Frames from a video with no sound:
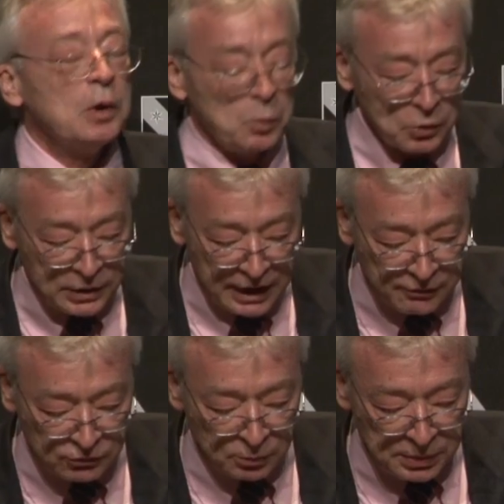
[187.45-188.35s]
would
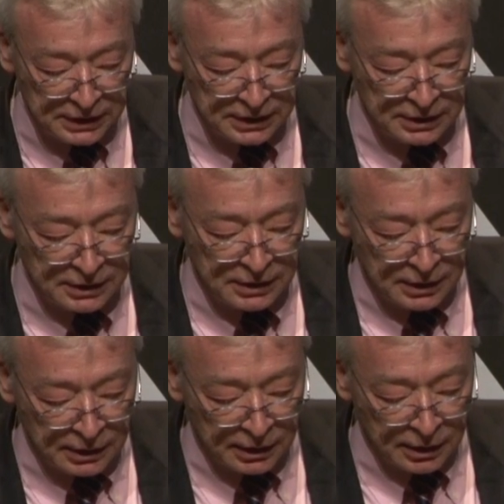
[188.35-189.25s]
have to be
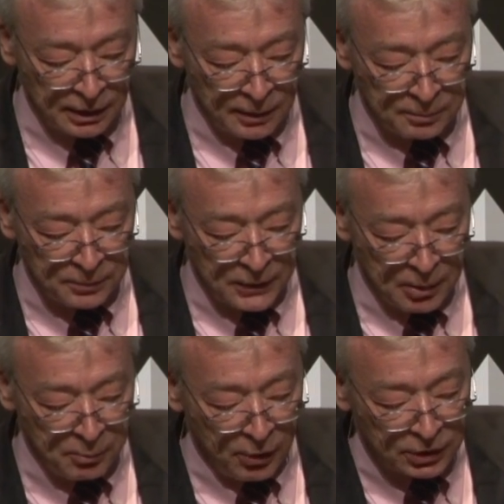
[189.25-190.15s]

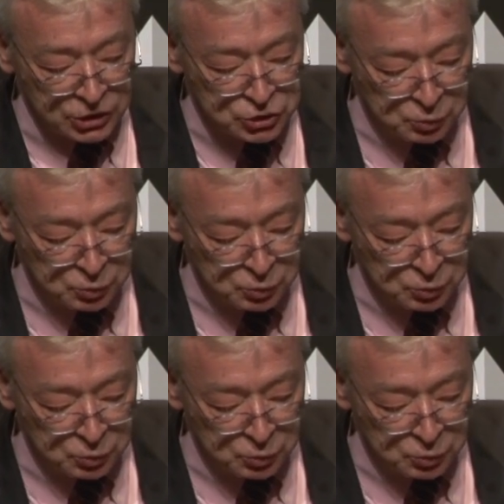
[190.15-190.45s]
abolished,